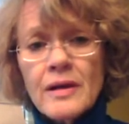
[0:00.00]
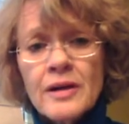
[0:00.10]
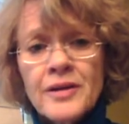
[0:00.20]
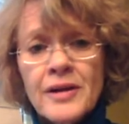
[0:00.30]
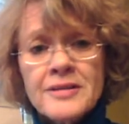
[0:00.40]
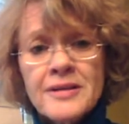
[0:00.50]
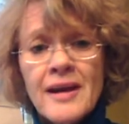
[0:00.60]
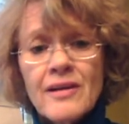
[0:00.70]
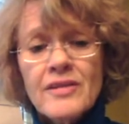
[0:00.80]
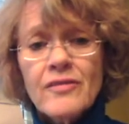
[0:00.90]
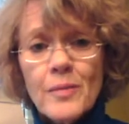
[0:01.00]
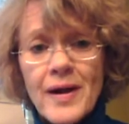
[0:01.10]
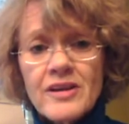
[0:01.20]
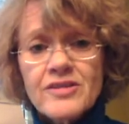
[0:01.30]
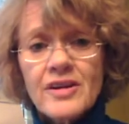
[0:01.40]
under SK's
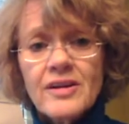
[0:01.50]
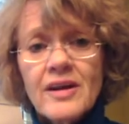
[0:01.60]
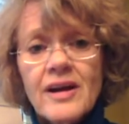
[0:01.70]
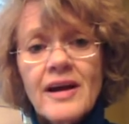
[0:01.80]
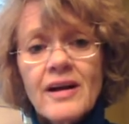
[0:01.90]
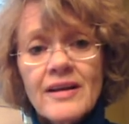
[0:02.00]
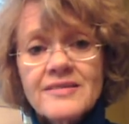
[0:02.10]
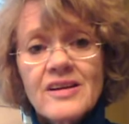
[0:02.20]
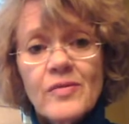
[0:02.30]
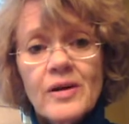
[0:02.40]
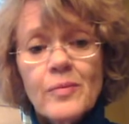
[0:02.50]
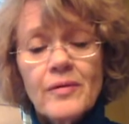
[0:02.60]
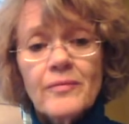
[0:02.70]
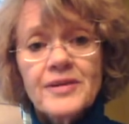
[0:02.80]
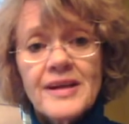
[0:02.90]
information, let's see if we can
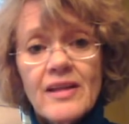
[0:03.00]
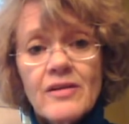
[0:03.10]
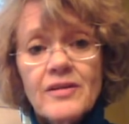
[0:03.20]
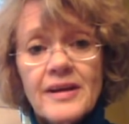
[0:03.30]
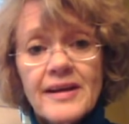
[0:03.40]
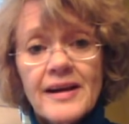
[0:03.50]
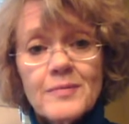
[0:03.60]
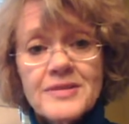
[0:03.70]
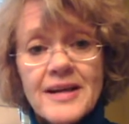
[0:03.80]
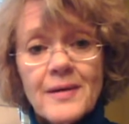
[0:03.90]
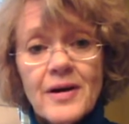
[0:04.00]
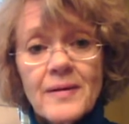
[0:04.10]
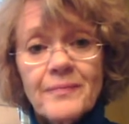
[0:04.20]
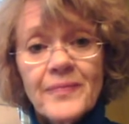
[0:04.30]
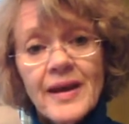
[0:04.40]
put together the income statement.